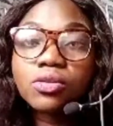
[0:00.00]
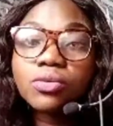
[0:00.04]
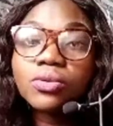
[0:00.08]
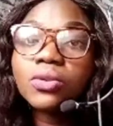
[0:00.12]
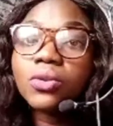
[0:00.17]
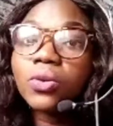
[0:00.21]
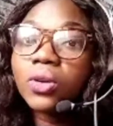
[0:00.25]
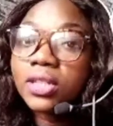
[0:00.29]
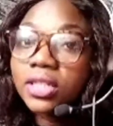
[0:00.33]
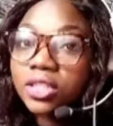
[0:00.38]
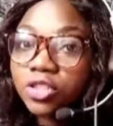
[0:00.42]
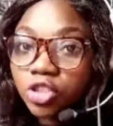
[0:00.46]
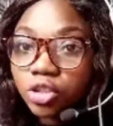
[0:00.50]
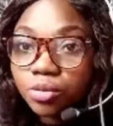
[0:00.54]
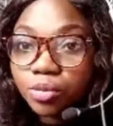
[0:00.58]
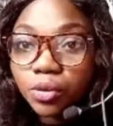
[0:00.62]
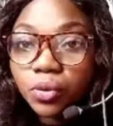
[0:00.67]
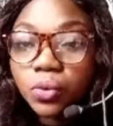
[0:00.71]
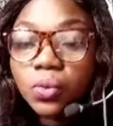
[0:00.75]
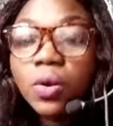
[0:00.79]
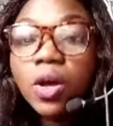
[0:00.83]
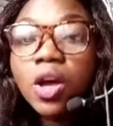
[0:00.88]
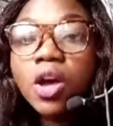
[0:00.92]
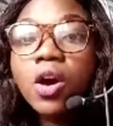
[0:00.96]

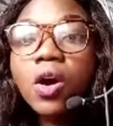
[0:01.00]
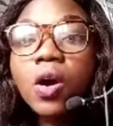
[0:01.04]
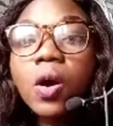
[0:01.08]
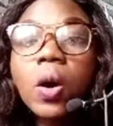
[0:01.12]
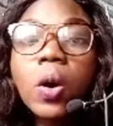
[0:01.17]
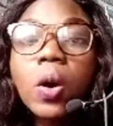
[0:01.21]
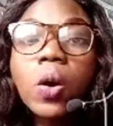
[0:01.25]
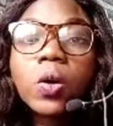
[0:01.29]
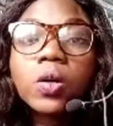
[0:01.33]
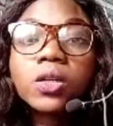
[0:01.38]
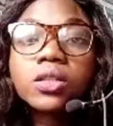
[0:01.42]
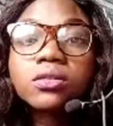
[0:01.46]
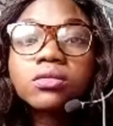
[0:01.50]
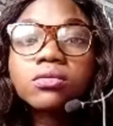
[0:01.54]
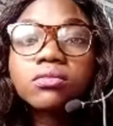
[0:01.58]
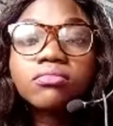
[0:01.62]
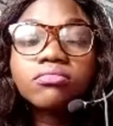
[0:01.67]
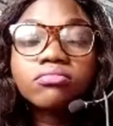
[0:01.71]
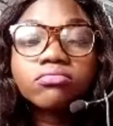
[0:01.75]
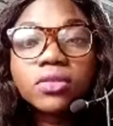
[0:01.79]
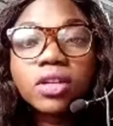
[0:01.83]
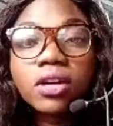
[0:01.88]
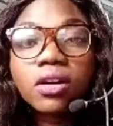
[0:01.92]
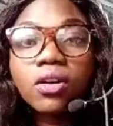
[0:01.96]
knowledgeable on
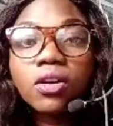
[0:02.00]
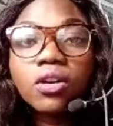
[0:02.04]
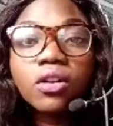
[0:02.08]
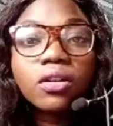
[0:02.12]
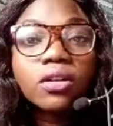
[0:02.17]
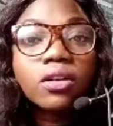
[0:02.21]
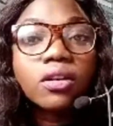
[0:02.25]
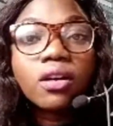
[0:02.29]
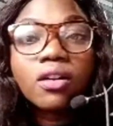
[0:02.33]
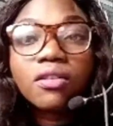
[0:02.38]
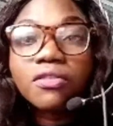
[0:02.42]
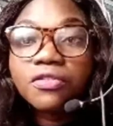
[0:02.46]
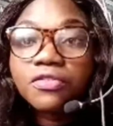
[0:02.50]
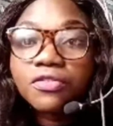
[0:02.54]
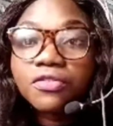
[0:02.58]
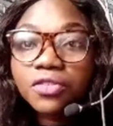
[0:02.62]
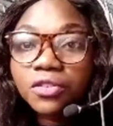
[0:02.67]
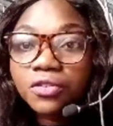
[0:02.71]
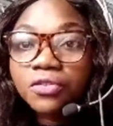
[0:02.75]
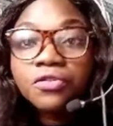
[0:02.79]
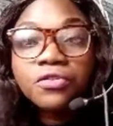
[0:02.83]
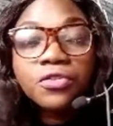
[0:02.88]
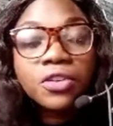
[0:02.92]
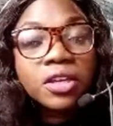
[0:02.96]
all of
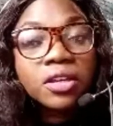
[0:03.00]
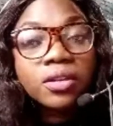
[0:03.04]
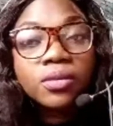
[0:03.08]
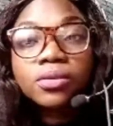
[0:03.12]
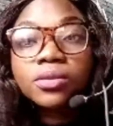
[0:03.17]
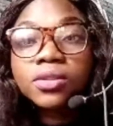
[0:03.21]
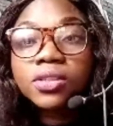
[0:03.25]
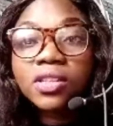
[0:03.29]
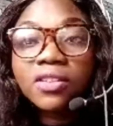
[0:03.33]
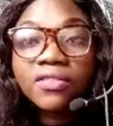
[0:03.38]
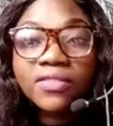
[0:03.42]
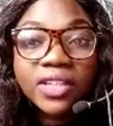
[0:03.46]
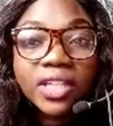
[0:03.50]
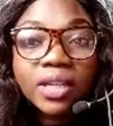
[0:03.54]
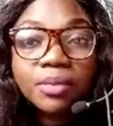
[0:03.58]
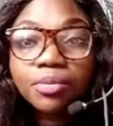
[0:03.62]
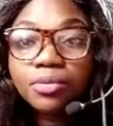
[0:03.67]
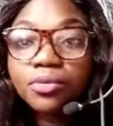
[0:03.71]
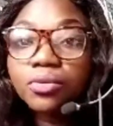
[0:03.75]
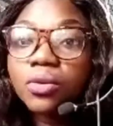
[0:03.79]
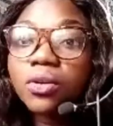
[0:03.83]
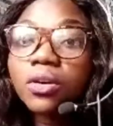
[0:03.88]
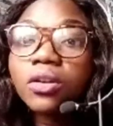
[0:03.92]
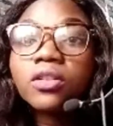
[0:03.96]
the fields
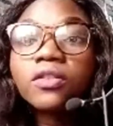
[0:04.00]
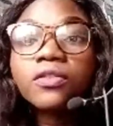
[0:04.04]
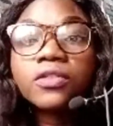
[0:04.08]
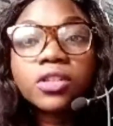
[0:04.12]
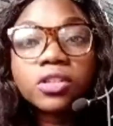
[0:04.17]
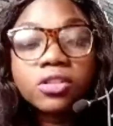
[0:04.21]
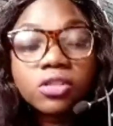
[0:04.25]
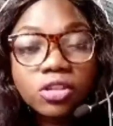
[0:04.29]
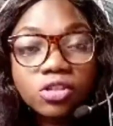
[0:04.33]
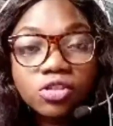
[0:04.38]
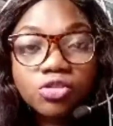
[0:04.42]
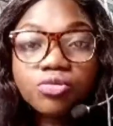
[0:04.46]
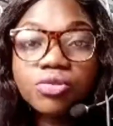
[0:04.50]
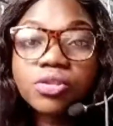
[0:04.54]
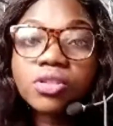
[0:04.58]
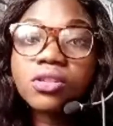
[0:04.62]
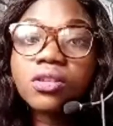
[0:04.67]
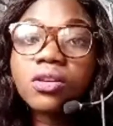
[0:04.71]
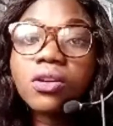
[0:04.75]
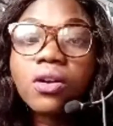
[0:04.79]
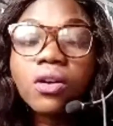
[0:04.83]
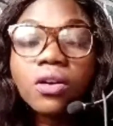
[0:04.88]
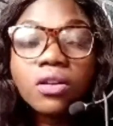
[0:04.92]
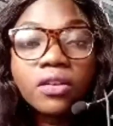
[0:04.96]
available, all of the
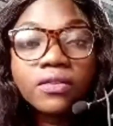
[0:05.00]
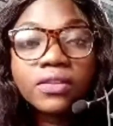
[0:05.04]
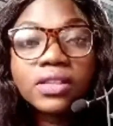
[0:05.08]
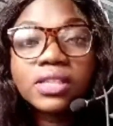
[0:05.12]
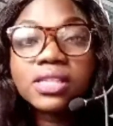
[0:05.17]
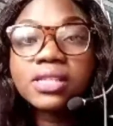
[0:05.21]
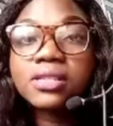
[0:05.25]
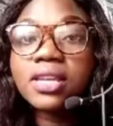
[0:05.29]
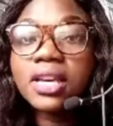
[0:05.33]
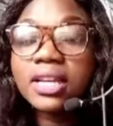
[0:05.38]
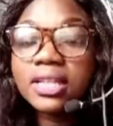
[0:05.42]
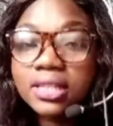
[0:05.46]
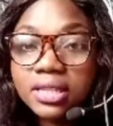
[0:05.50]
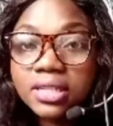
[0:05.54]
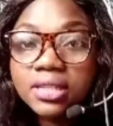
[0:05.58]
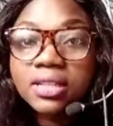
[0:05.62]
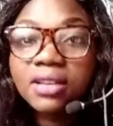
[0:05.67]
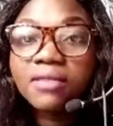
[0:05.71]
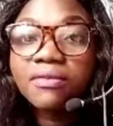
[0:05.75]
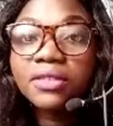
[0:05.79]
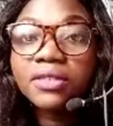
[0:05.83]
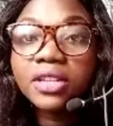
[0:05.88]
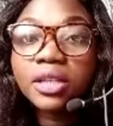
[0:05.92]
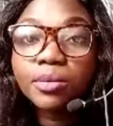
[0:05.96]
industries, or all of the
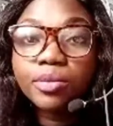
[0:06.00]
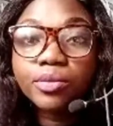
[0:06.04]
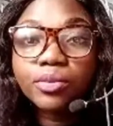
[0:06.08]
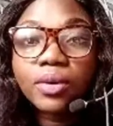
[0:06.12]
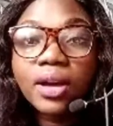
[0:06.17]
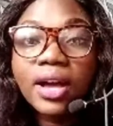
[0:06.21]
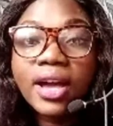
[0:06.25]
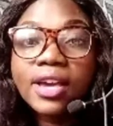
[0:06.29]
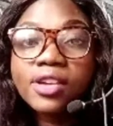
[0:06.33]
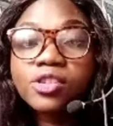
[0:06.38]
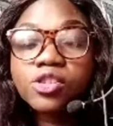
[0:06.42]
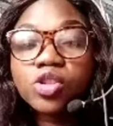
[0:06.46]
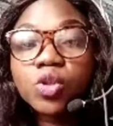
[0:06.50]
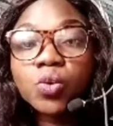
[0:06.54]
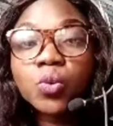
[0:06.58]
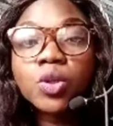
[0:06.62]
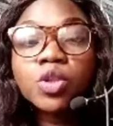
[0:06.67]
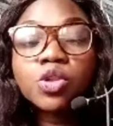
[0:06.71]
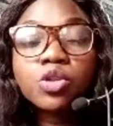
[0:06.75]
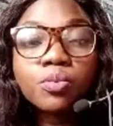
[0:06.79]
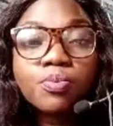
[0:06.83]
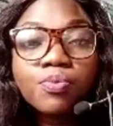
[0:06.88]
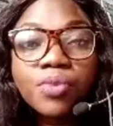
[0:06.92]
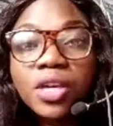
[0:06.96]
sectors available, I just
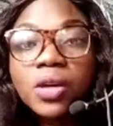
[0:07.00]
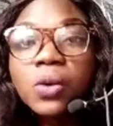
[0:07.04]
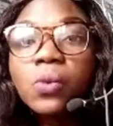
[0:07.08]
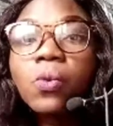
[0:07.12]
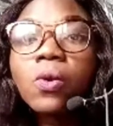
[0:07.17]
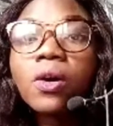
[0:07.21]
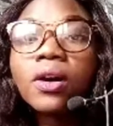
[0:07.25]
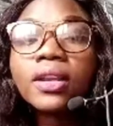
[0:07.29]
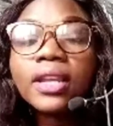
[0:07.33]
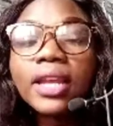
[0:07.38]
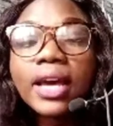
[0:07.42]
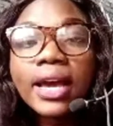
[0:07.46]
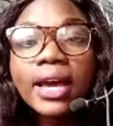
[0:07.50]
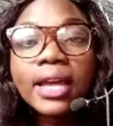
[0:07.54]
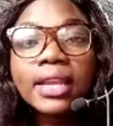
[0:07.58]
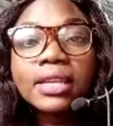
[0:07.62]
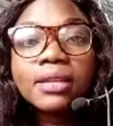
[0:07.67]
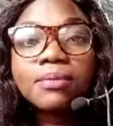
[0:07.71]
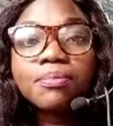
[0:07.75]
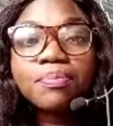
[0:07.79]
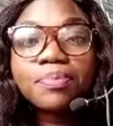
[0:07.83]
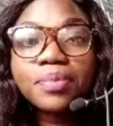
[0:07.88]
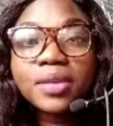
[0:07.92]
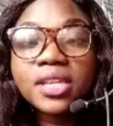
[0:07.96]
want to pick one
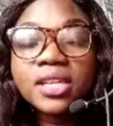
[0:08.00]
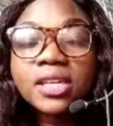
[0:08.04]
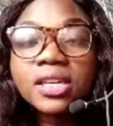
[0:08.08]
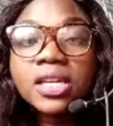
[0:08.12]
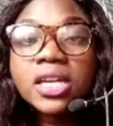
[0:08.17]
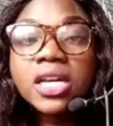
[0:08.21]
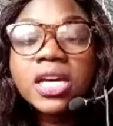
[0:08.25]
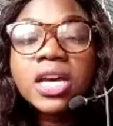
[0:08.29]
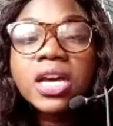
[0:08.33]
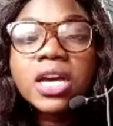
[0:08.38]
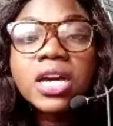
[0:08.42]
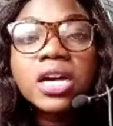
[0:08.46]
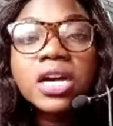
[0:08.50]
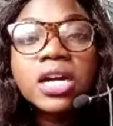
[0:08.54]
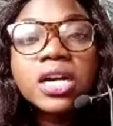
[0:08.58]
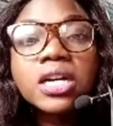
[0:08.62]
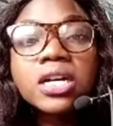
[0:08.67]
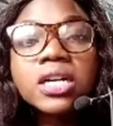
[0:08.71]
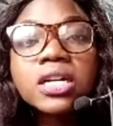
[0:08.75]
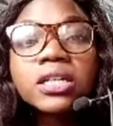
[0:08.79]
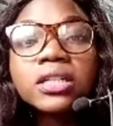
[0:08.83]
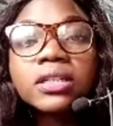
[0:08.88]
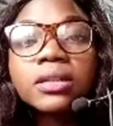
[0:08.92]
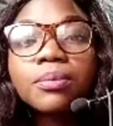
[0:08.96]
and be
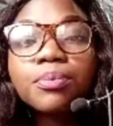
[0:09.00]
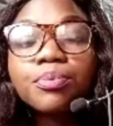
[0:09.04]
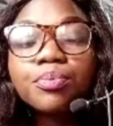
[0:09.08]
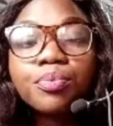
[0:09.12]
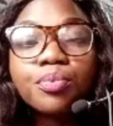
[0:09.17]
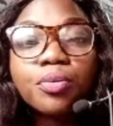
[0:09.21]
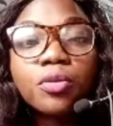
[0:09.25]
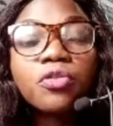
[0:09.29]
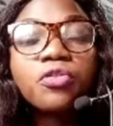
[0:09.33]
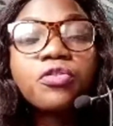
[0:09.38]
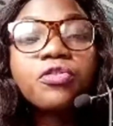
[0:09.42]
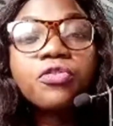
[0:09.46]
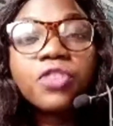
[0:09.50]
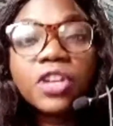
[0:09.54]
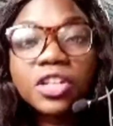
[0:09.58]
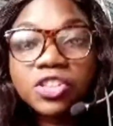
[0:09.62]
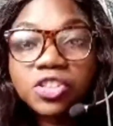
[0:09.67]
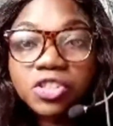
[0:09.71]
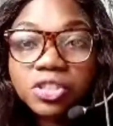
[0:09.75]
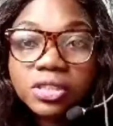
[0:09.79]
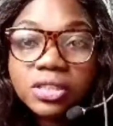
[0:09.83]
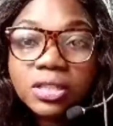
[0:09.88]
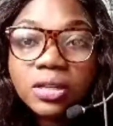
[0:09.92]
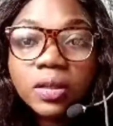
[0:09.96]
a
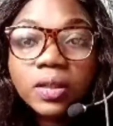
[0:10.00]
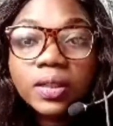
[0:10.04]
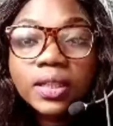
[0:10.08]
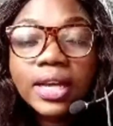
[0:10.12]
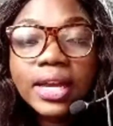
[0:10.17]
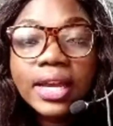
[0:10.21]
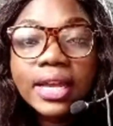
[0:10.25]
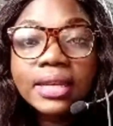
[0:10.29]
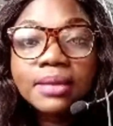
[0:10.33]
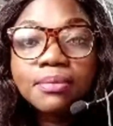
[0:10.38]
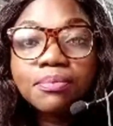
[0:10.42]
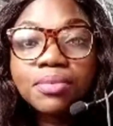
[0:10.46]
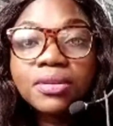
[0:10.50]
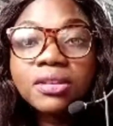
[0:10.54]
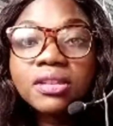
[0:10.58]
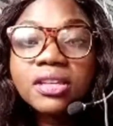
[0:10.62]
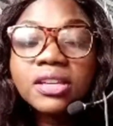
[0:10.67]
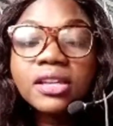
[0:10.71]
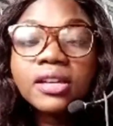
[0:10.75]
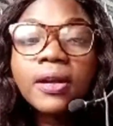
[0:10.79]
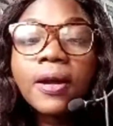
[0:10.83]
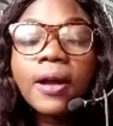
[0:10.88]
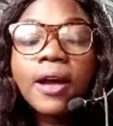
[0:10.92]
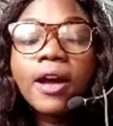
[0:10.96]
professional and
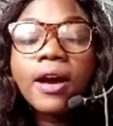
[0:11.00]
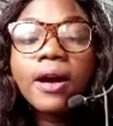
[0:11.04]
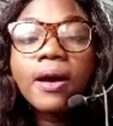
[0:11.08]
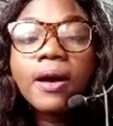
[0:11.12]
be